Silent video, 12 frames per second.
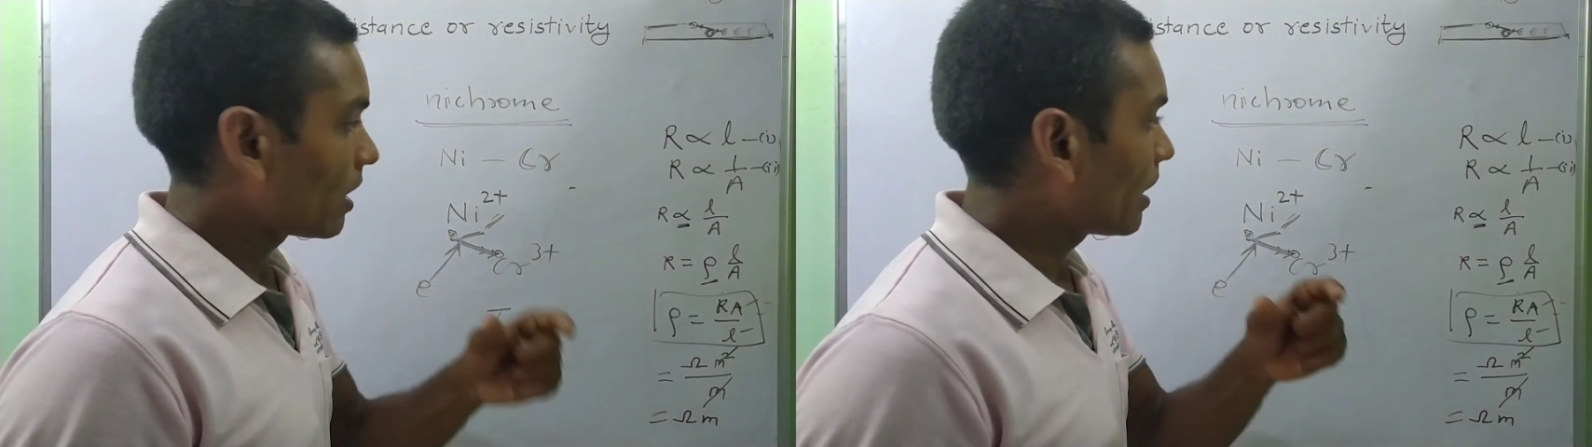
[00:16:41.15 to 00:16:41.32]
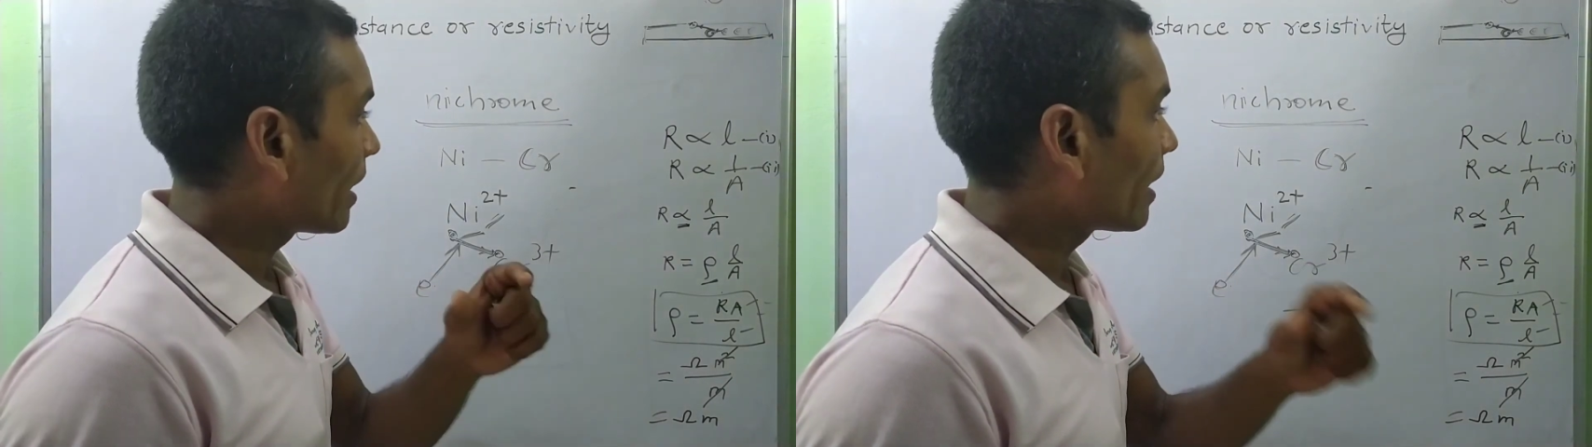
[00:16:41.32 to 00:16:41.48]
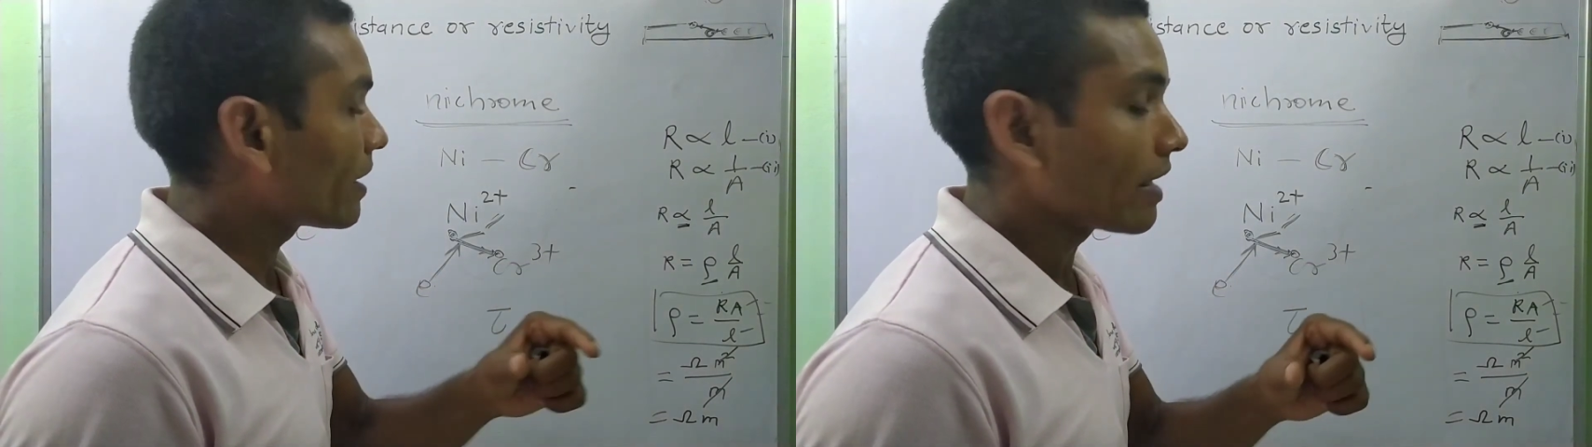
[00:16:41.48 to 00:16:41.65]

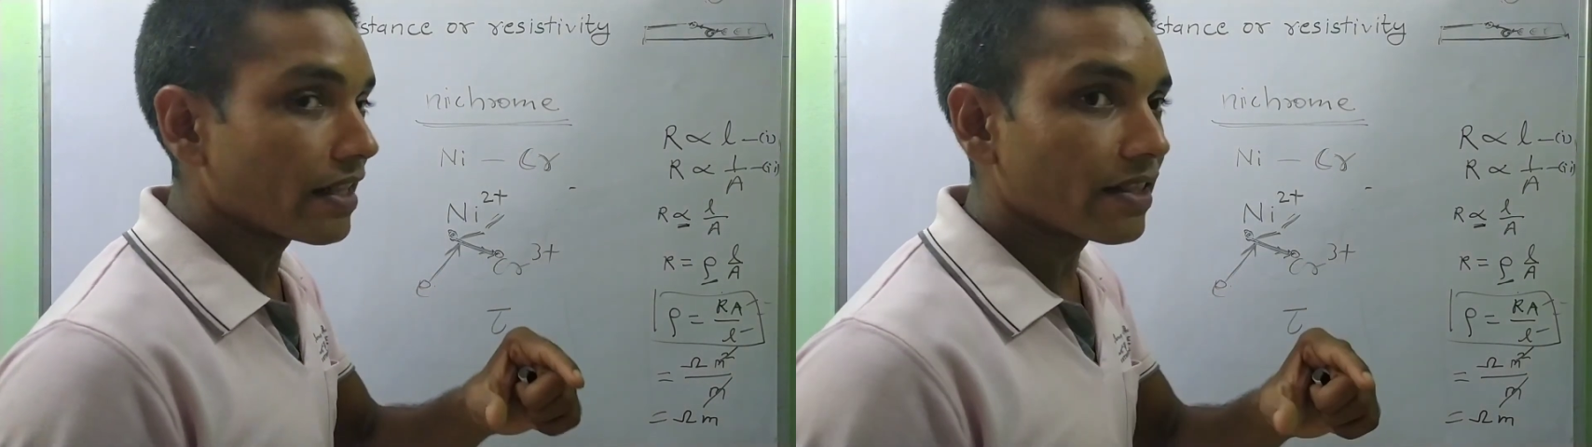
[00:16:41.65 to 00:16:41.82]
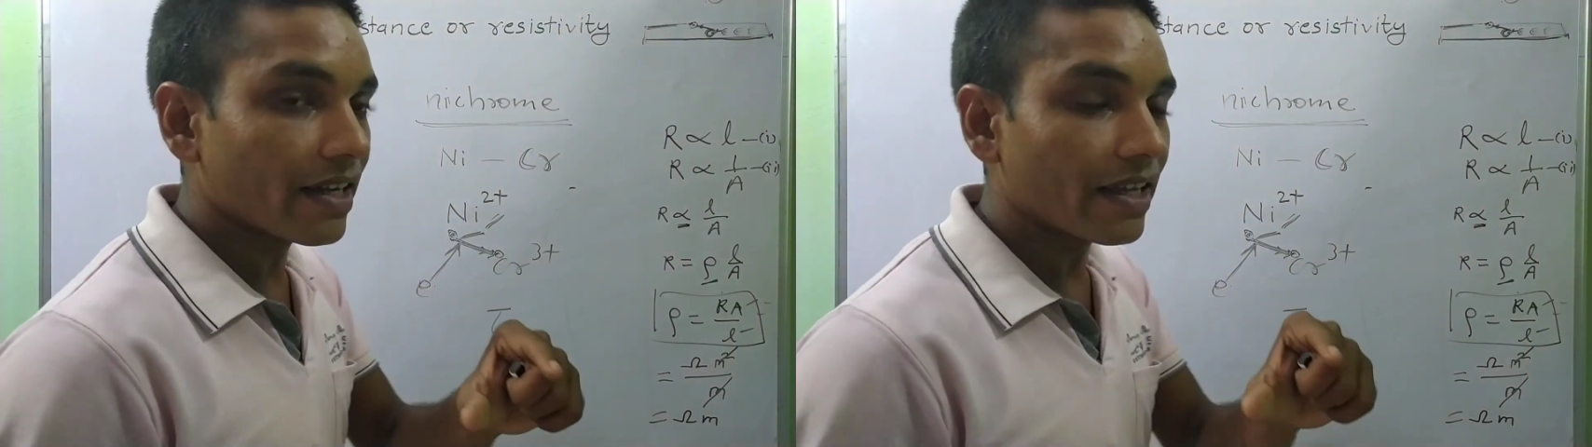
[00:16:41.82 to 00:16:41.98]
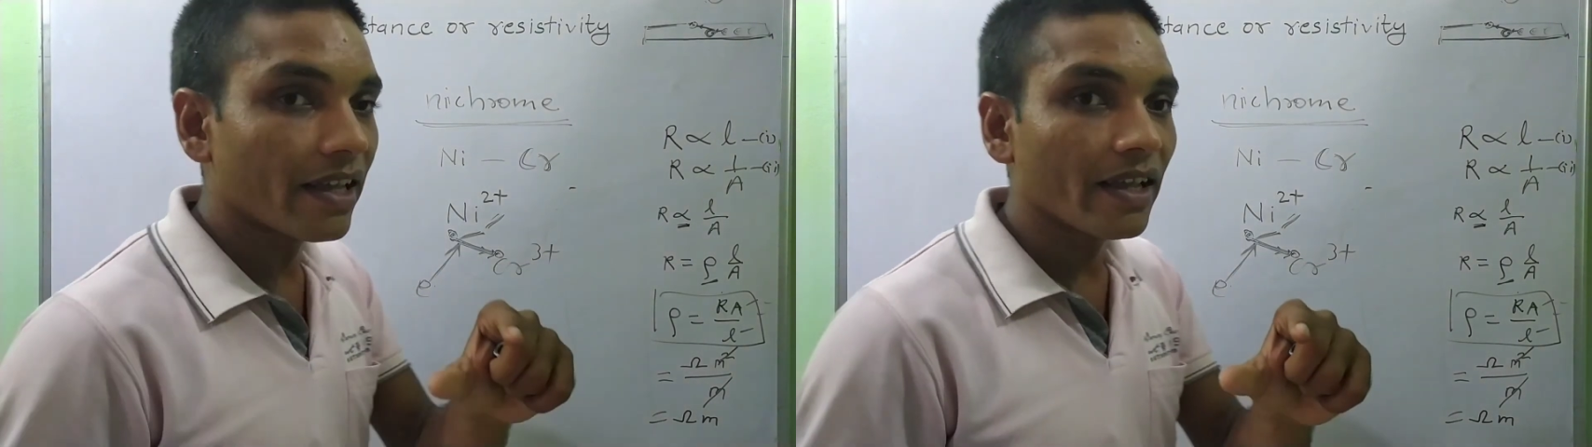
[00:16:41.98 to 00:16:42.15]
and in
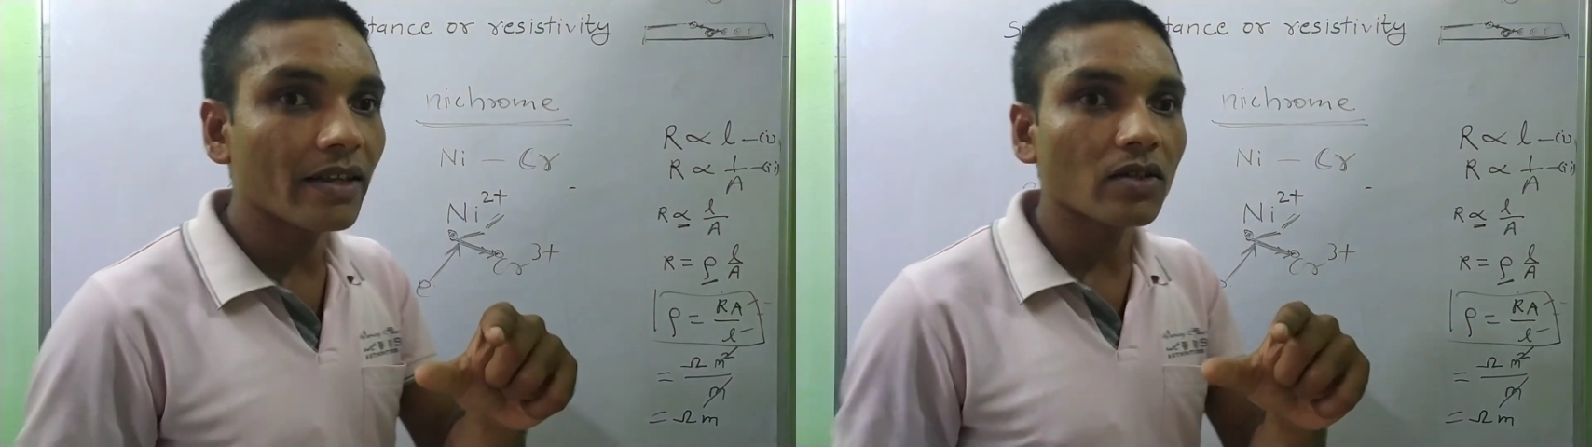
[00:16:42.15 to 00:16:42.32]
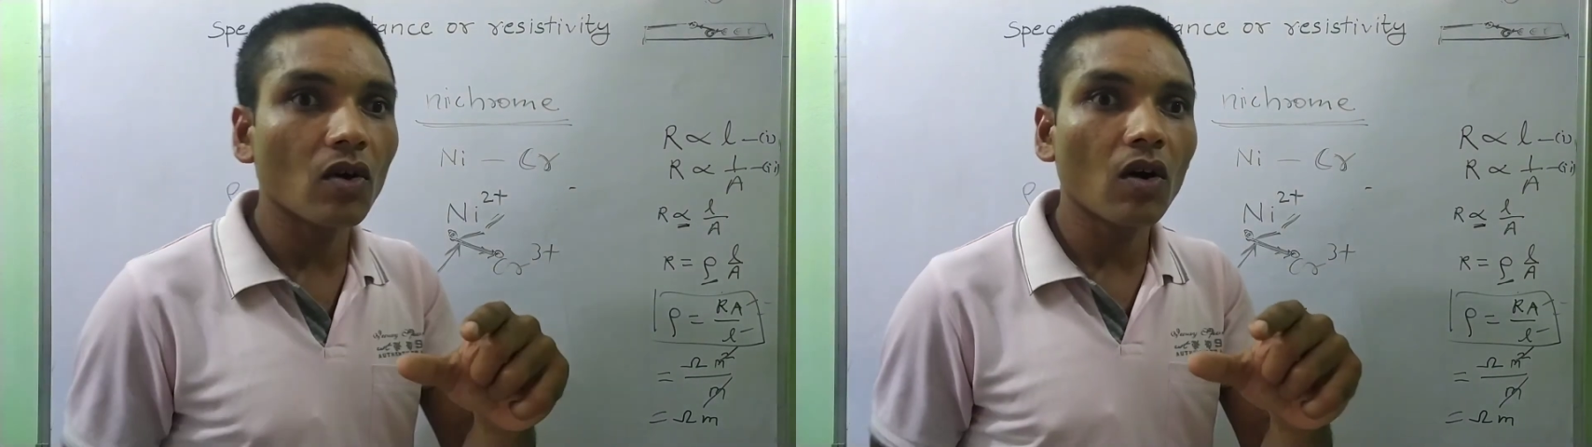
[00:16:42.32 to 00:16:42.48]
the case